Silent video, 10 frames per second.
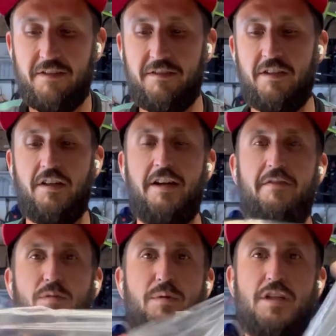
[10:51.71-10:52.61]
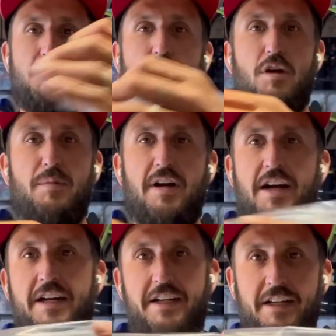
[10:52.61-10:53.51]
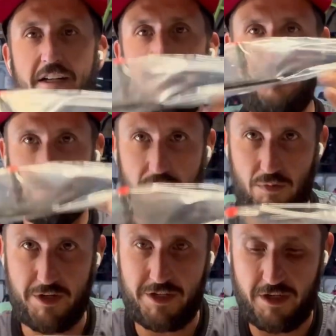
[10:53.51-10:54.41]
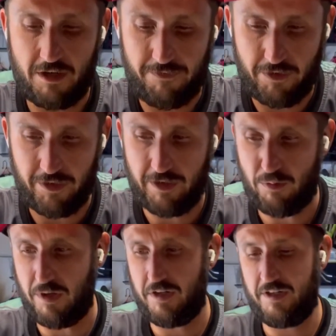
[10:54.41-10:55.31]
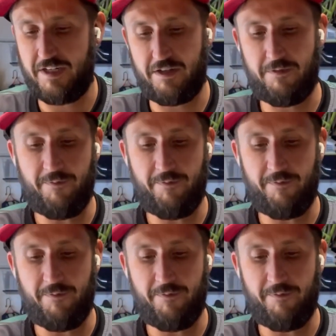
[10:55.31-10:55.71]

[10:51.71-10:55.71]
You're gonna have the rinse bar behind it, rinsing off all that water down.